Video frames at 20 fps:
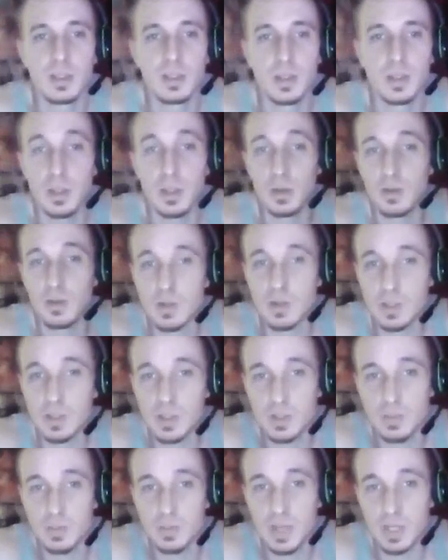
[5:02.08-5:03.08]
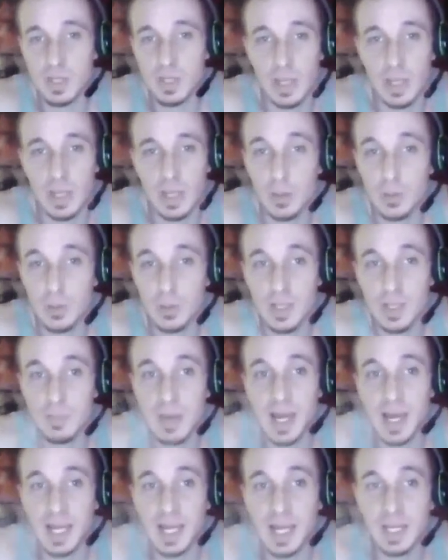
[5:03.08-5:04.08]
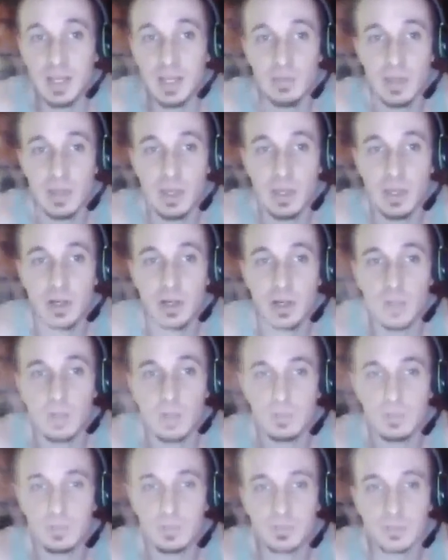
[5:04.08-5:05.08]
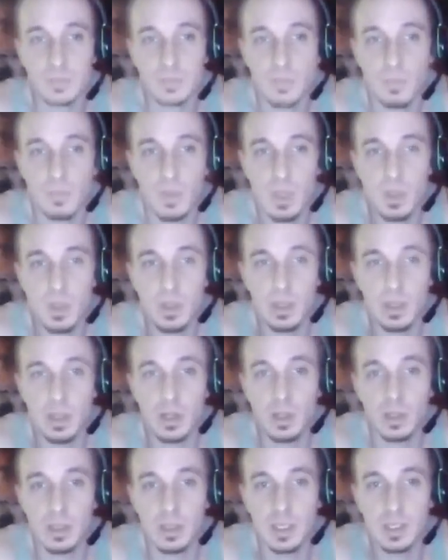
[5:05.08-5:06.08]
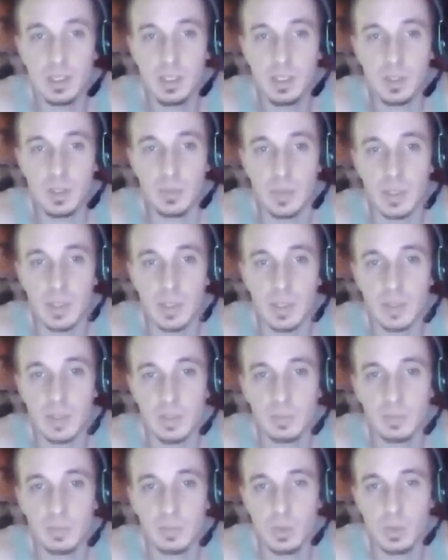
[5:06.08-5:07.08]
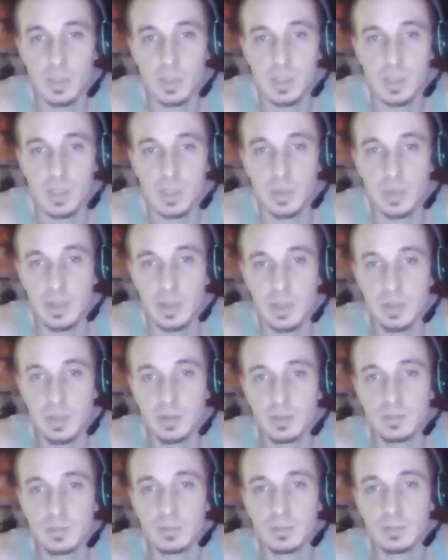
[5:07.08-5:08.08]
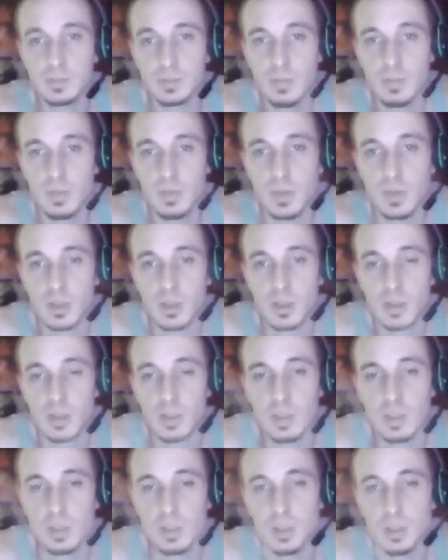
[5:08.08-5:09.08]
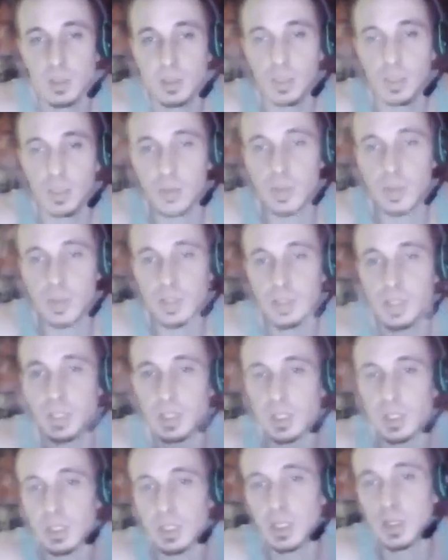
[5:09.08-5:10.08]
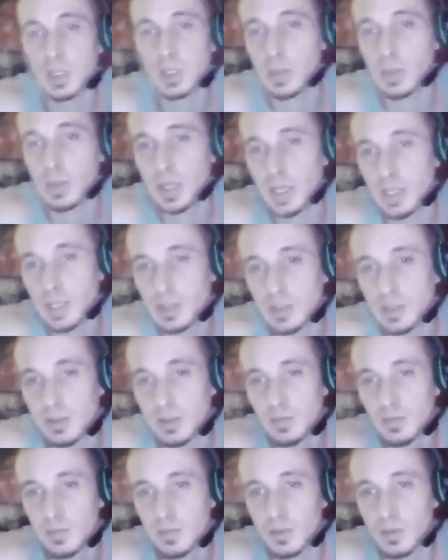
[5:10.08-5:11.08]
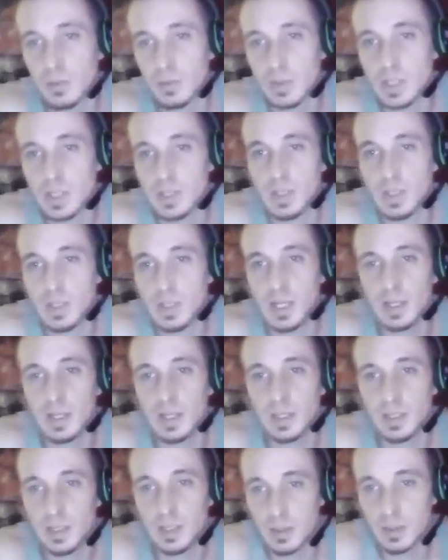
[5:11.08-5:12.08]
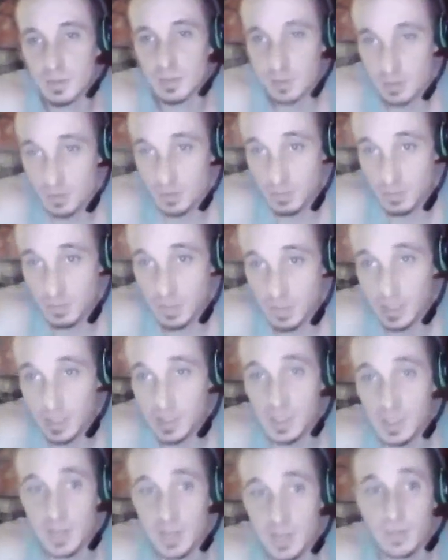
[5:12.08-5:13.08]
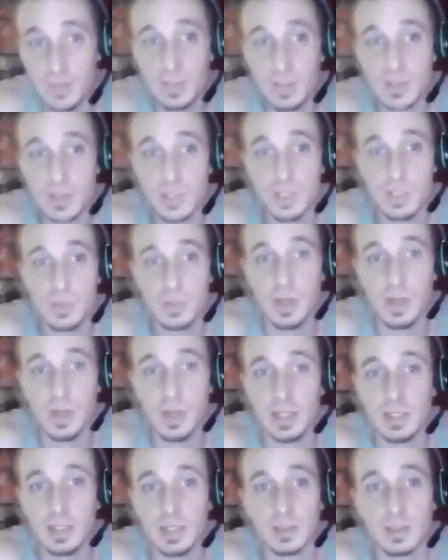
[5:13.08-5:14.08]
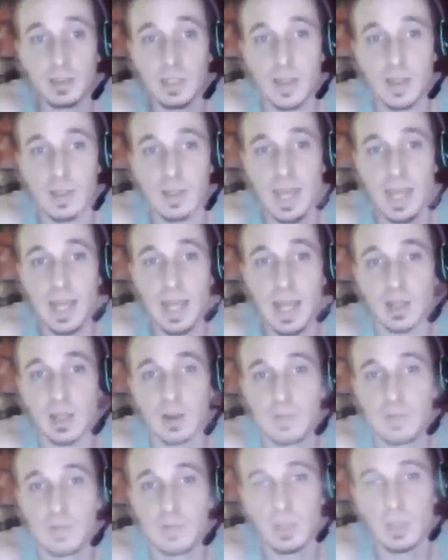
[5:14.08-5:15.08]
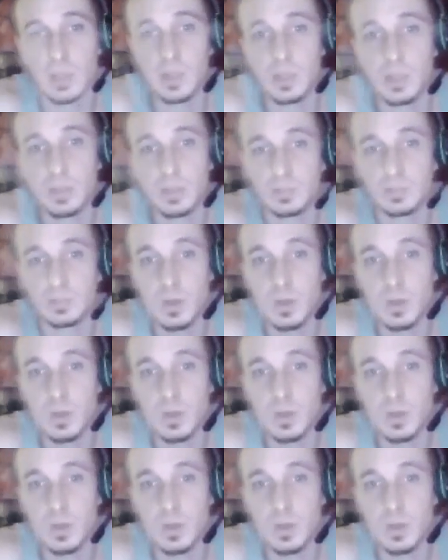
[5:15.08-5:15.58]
The universe is mental, held in the mind of the all. The all is spirit, but what is spirit? This question cannot be answered for the reason that its definition is practically that of the all,